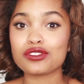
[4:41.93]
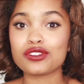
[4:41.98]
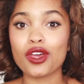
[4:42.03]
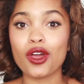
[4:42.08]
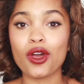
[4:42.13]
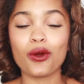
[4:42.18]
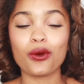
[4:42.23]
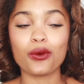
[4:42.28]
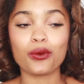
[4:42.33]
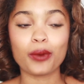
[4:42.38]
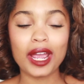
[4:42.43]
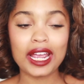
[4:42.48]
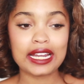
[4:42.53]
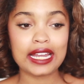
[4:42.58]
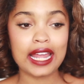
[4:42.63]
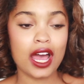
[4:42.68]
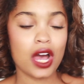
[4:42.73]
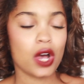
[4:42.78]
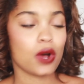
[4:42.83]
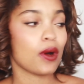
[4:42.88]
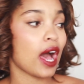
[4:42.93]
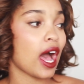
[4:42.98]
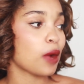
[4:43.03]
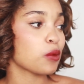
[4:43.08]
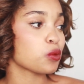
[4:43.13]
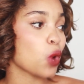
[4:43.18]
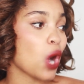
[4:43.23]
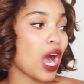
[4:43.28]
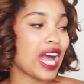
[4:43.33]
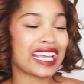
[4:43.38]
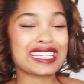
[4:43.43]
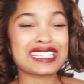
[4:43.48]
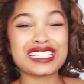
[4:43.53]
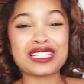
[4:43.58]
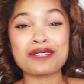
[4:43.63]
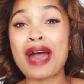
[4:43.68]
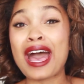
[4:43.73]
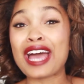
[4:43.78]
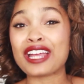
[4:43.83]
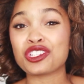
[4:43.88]
So right now I'm rocking
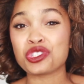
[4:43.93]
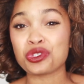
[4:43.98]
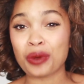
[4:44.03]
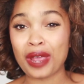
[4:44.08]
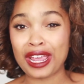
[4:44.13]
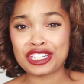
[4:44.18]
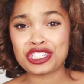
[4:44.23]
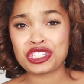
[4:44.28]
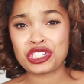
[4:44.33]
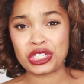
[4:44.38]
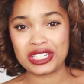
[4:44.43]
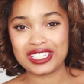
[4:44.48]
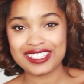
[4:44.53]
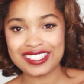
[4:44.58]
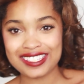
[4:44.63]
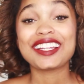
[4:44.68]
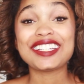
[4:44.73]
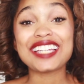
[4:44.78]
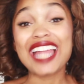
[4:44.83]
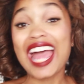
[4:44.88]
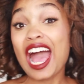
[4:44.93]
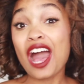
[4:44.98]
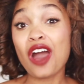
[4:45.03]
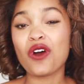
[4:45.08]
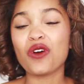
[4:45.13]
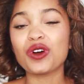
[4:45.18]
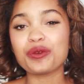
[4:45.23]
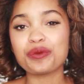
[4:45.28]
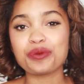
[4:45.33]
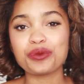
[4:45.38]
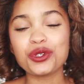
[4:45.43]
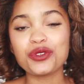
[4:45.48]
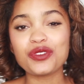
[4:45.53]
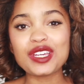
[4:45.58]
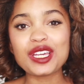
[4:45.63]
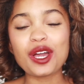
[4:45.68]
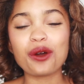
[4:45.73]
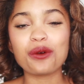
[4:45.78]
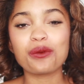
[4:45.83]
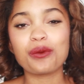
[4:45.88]
some hydrangeas. Now
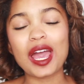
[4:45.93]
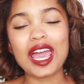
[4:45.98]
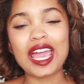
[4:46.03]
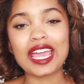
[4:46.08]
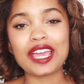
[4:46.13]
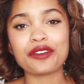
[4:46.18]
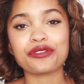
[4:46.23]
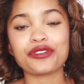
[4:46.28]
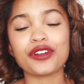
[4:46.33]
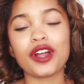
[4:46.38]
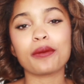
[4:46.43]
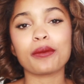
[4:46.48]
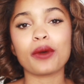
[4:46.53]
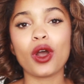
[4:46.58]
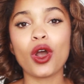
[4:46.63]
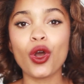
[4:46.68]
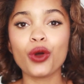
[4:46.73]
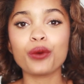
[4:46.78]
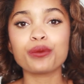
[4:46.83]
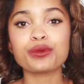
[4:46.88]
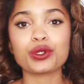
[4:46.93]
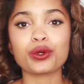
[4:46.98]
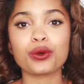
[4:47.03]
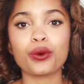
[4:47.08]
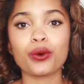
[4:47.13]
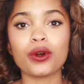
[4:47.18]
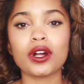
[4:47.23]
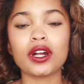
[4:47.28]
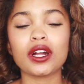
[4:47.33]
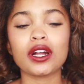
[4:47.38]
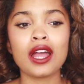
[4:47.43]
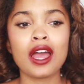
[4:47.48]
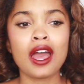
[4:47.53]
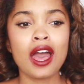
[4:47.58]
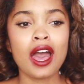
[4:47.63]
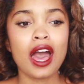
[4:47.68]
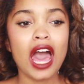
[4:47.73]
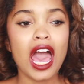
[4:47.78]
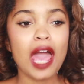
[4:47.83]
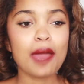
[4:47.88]
moving away from home decor,
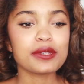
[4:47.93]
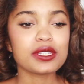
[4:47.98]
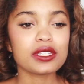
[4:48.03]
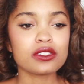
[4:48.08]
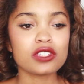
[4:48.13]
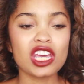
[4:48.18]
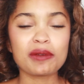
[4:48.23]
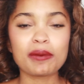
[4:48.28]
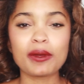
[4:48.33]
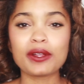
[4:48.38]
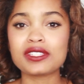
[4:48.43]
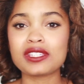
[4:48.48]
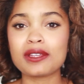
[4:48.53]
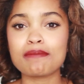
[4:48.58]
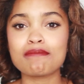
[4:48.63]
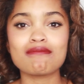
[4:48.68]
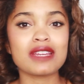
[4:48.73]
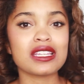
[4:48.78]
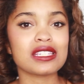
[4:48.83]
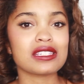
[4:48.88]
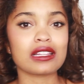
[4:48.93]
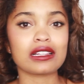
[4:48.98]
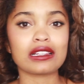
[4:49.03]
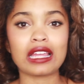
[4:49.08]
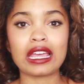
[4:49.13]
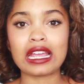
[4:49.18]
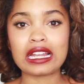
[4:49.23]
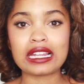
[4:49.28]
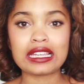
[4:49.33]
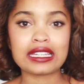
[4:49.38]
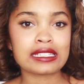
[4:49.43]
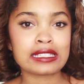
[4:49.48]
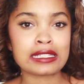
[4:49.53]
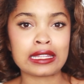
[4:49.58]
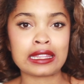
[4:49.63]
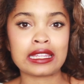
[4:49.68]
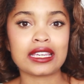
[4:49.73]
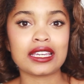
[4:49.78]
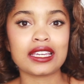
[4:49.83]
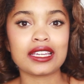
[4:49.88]
I'm just gonna talk about some
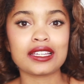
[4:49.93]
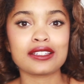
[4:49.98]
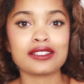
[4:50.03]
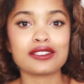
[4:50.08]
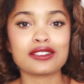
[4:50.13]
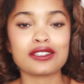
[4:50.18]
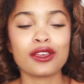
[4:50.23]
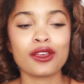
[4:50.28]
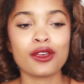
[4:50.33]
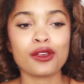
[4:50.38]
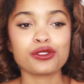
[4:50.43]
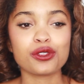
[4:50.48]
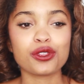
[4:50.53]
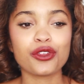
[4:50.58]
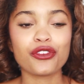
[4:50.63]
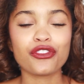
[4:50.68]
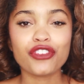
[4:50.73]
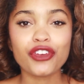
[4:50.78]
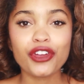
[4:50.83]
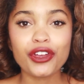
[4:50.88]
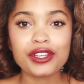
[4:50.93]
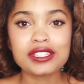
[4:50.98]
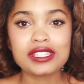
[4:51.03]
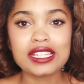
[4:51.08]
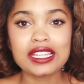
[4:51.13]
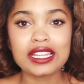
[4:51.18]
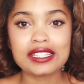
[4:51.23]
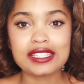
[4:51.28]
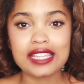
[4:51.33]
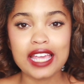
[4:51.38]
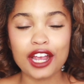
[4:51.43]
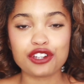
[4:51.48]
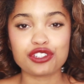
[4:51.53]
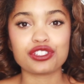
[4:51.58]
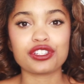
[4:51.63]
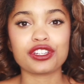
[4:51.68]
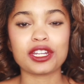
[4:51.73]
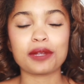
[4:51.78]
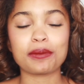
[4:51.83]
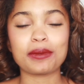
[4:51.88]
miscellaneous things. So the first thing is
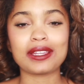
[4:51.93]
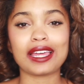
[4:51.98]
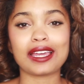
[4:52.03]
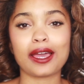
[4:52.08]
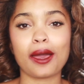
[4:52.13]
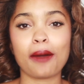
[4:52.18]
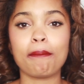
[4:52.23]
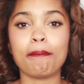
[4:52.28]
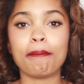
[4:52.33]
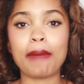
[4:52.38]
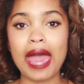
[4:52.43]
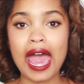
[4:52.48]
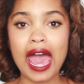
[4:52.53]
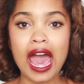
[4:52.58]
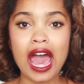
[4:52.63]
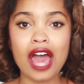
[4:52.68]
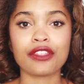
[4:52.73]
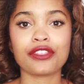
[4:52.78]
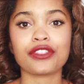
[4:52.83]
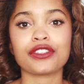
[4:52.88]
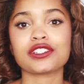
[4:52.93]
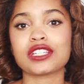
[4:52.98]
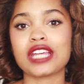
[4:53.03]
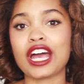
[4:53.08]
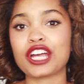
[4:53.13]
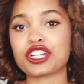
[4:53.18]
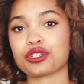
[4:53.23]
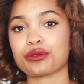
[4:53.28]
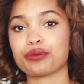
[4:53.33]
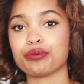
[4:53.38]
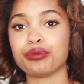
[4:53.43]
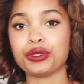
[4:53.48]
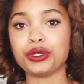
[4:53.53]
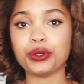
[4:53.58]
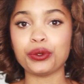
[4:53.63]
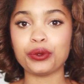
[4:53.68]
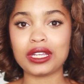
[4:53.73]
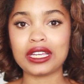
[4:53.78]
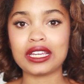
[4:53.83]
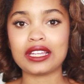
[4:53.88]
actually gonna be like a bath slash
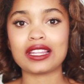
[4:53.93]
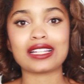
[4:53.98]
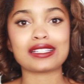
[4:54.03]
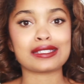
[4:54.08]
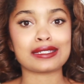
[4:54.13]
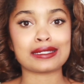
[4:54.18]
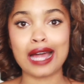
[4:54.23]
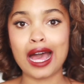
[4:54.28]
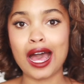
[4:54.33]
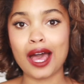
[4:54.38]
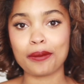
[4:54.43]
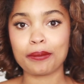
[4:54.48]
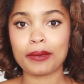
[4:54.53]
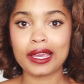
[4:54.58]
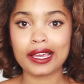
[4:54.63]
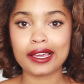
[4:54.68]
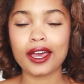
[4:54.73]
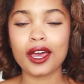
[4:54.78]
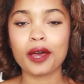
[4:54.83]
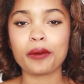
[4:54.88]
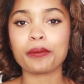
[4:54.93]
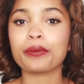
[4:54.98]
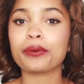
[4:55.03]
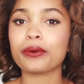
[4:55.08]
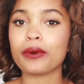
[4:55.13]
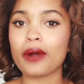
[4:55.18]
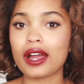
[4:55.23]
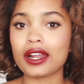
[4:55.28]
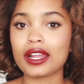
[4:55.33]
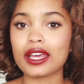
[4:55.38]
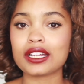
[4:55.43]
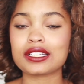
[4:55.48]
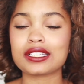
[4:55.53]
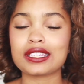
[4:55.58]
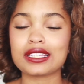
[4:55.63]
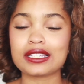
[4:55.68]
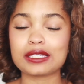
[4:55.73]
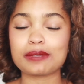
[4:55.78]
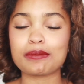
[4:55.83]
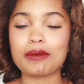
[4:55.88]
beauty that's not makeup
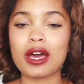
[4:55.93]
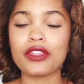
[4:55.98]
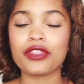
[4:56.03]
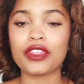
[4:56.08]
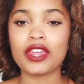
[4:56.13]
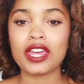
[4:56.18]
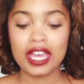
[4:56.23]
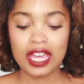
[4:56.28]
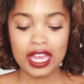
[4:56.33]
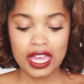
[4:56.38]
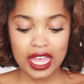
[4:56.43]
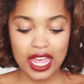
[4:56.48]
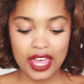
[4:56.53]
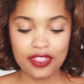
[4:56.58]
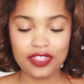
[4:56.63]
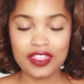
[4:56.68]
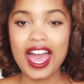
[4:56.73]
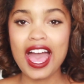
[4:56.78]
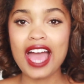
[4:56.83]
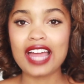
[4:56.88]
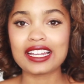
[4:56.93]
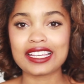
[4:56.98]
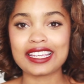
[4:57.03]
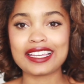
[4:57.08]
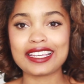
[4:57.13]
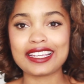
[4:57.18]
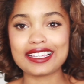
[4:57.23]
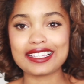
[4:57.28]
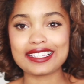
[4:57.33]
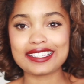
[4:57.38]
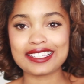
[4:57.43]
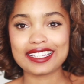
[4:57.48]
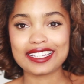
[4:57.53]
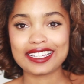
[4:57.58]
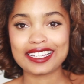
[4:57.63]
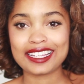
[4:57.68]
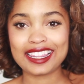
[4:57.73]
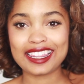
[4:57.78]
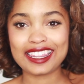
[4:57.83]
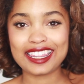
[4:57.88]
product this month, and that is
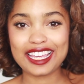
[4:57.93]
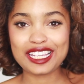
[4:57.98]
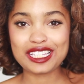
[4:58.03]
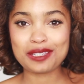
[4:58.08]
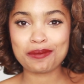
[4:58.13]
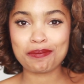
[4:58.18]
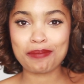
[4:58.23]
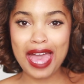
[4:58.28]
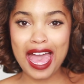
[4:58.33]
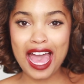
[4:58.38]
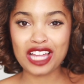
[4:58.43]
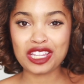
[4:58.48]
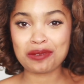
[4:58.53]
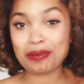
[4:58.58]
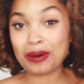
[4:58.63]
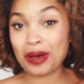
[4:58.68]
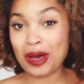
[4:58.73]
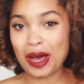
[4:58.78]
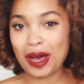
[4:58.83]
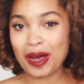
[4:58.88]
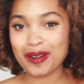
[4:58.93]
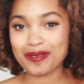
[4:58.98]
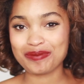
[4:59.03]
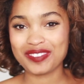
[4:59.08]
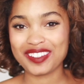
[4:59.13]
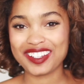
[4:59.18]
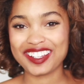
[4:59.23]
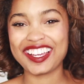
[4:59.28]
this bath bomb.